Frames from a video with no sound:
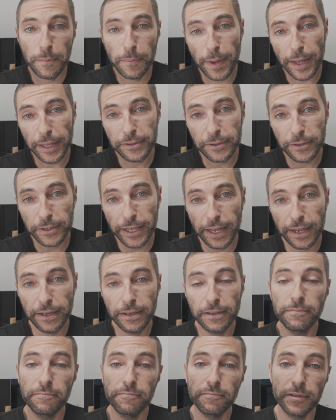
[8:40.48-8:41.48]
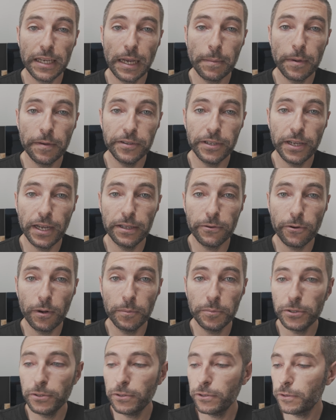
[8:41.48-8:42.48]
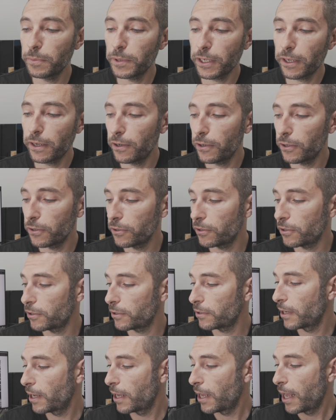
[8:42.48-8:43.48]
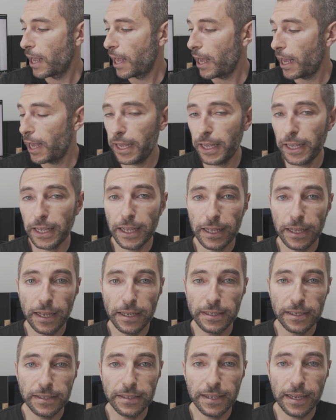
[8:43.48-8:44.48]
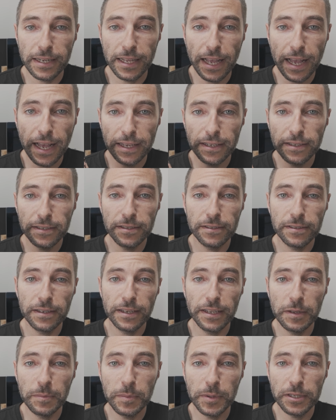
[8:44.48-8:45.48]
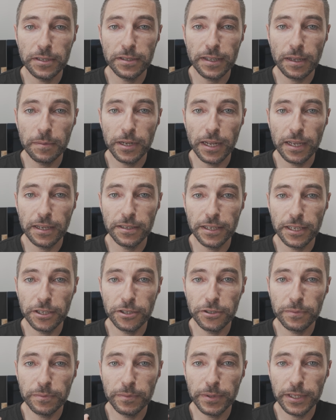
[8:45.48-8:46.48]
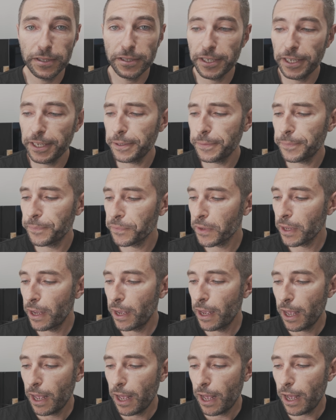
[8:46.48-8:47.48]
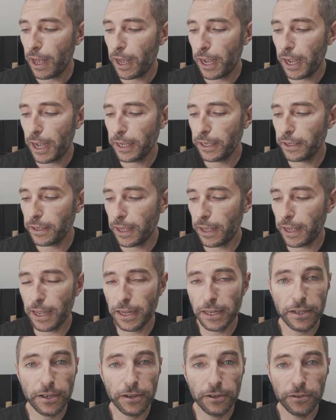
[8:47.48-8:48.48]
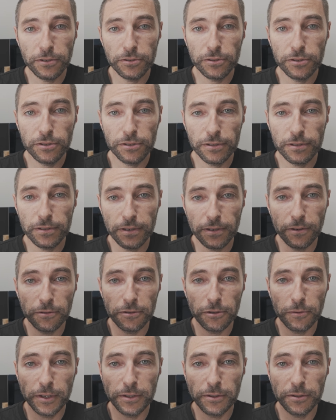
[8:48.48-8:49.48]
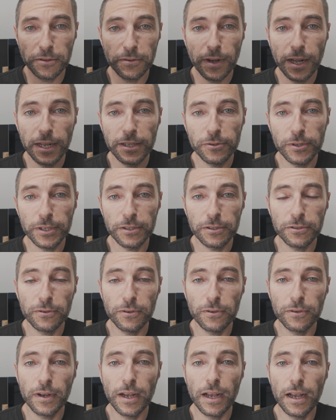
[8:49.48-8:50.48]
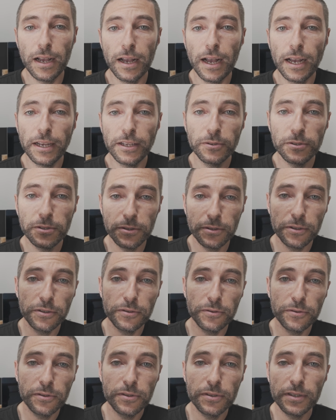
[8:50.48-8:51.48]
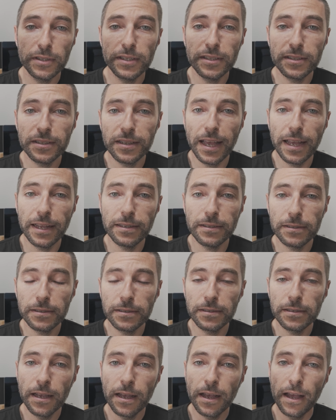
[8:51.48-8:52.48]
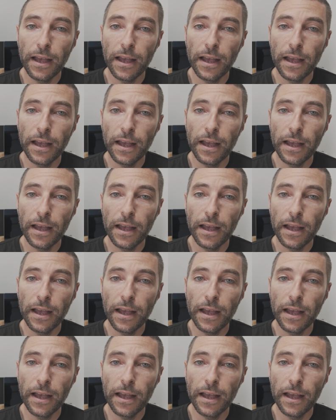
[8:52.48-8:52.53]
better than some of the other options because, as I said, it has image stabilization built in and it goes all the way to 200. So I used to use this lens